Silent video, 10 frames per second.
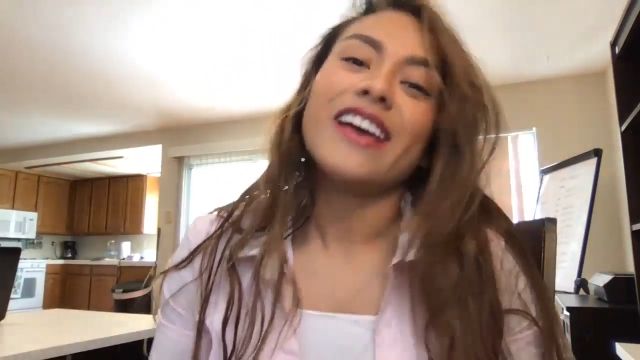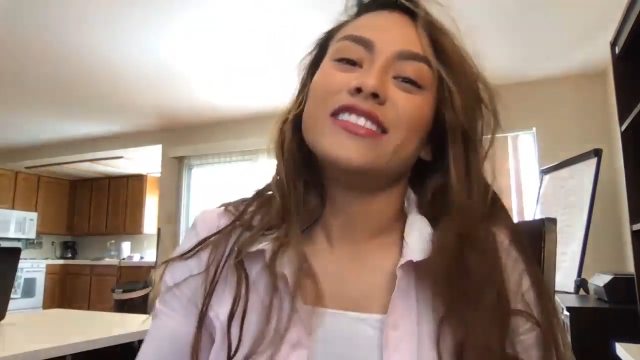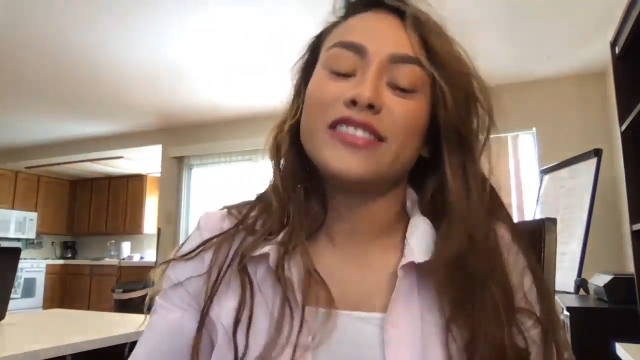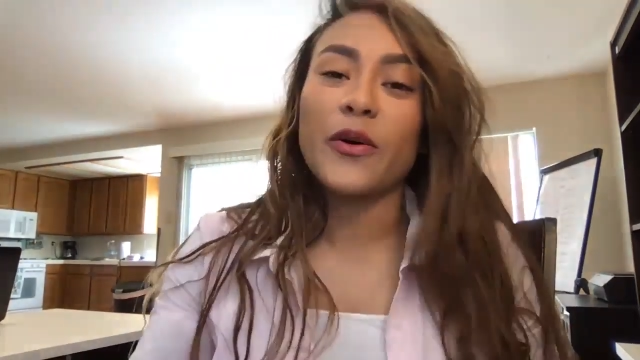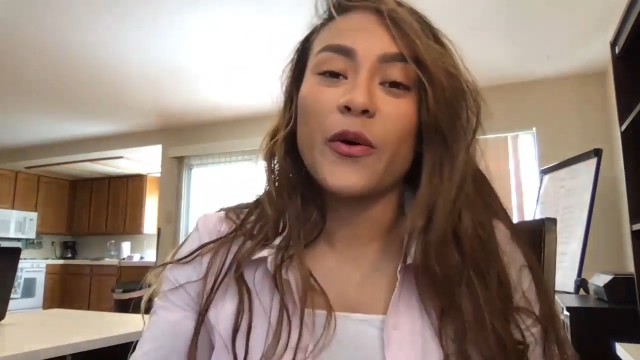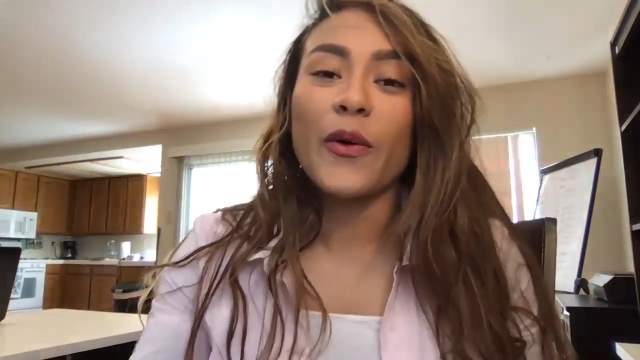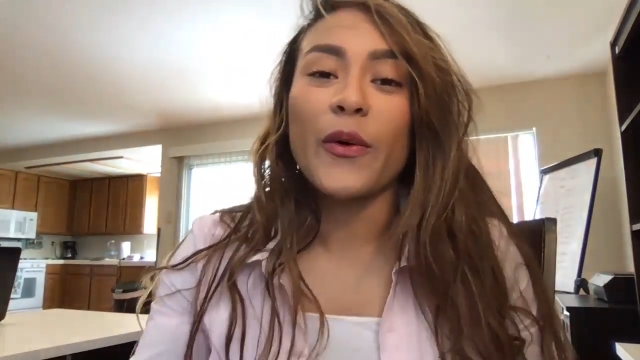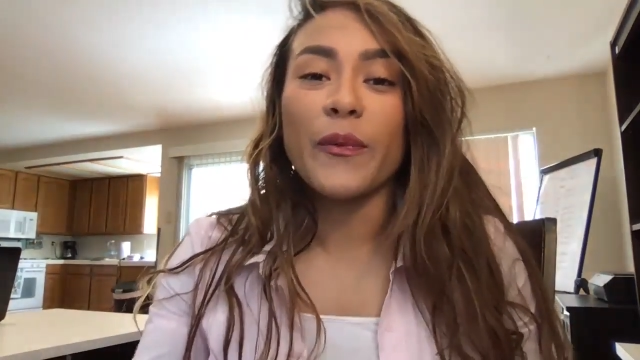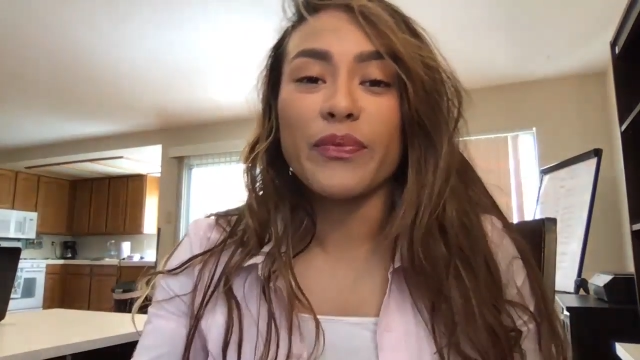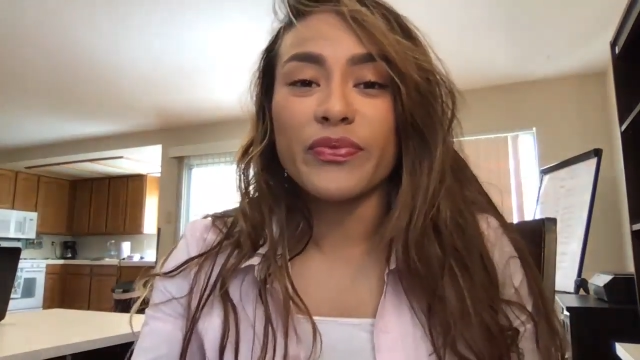
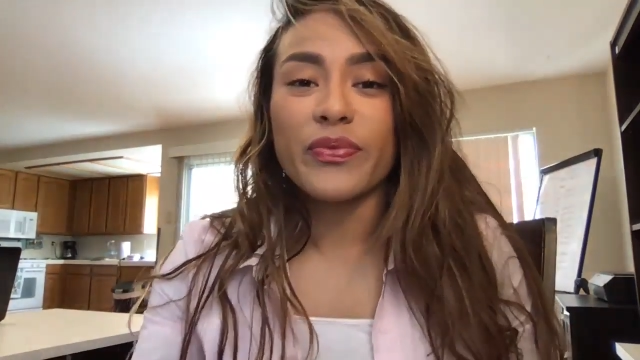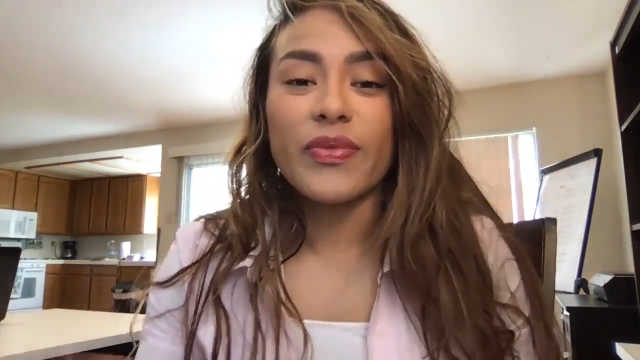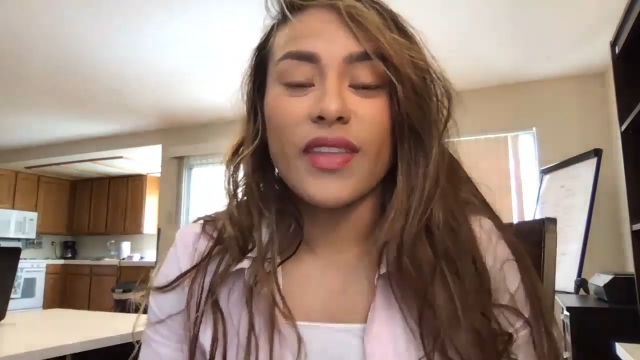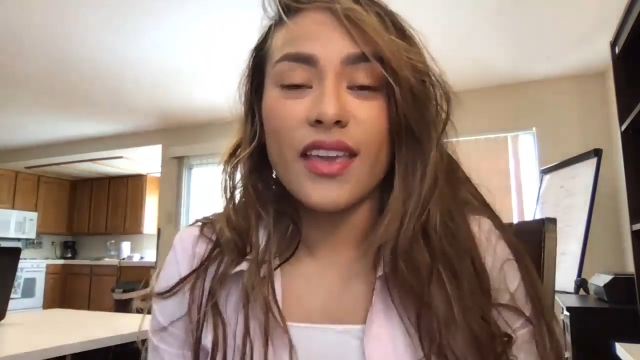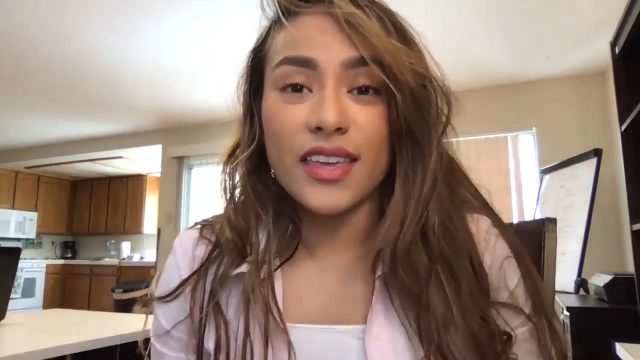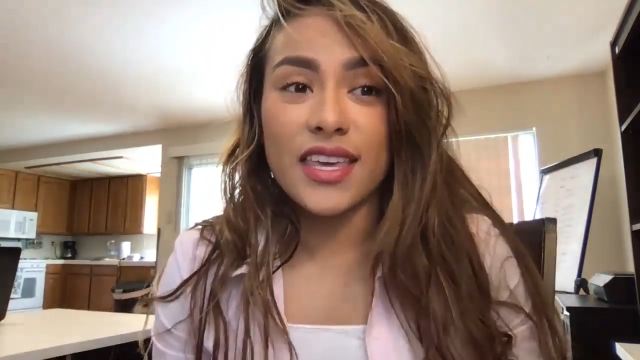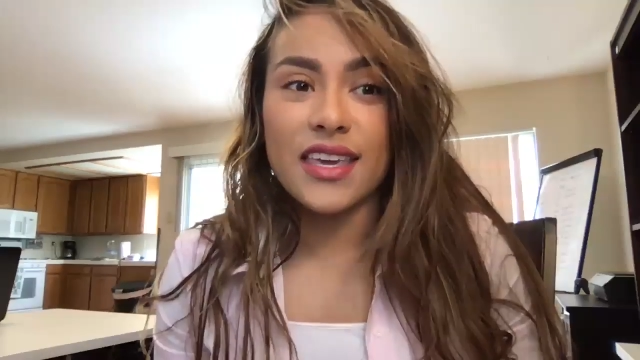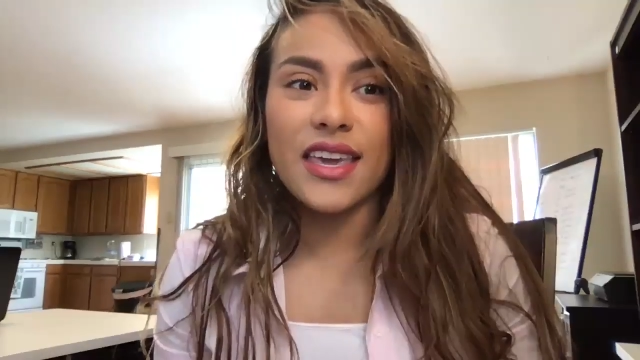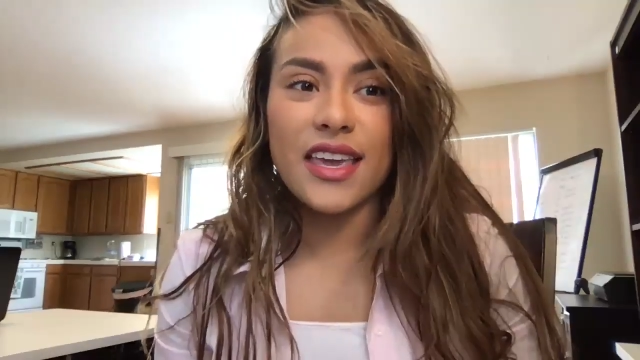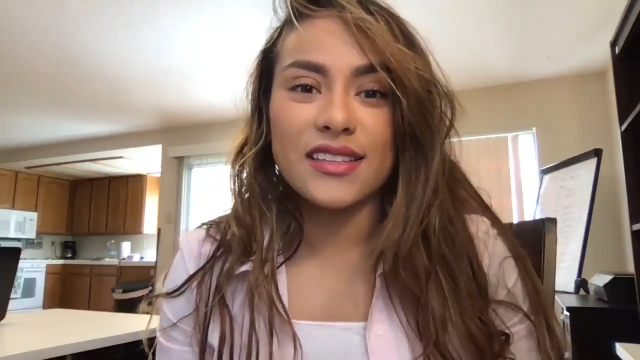So
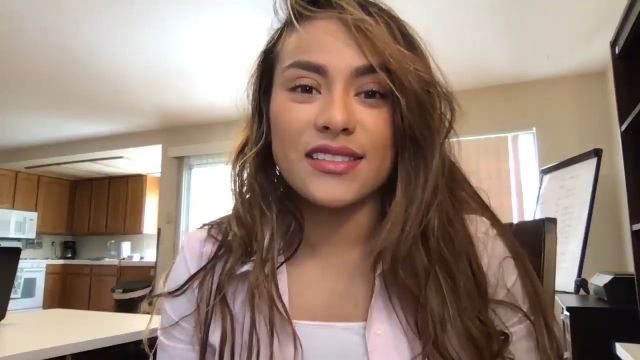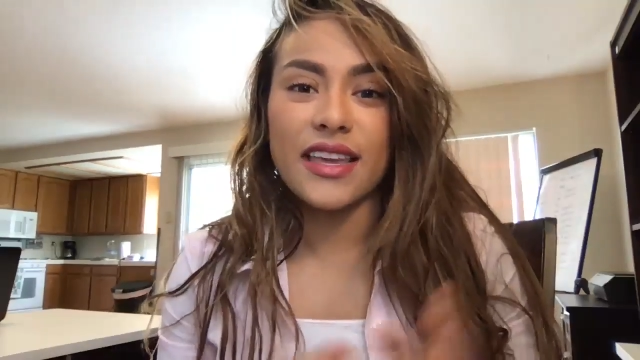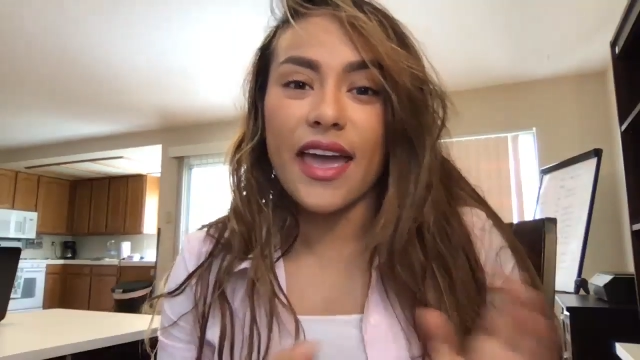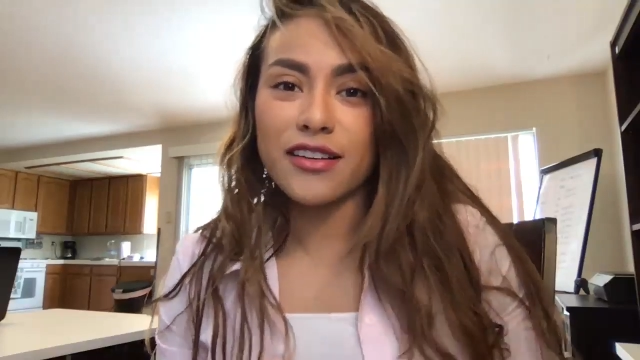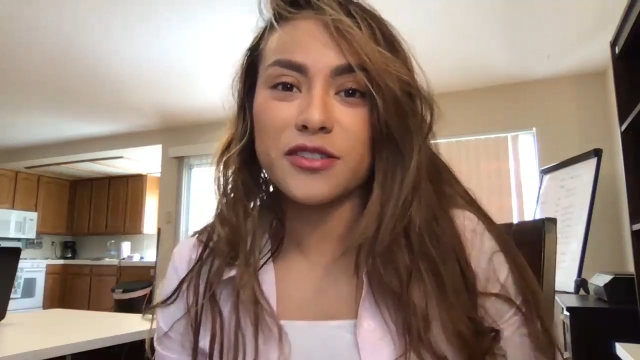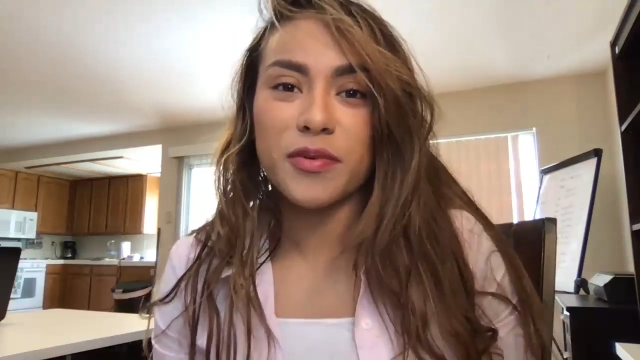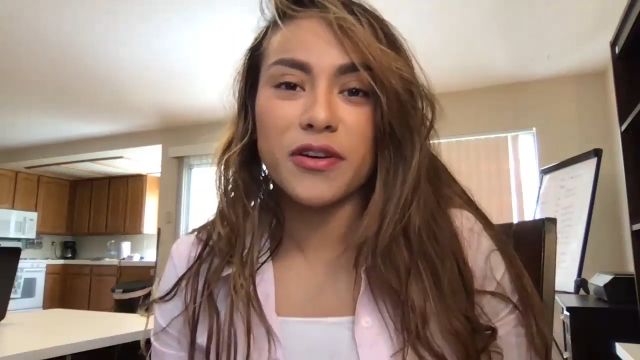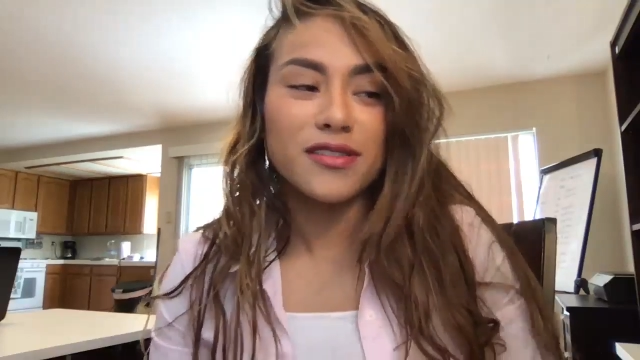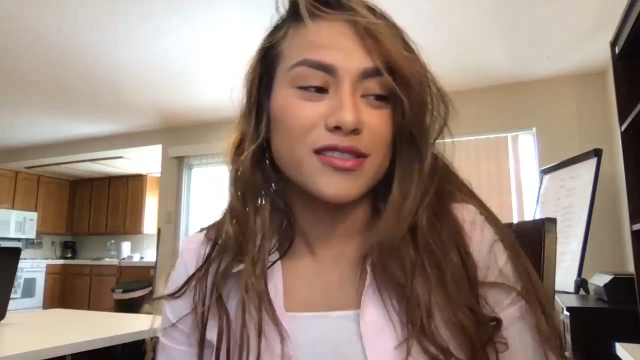he is the expert,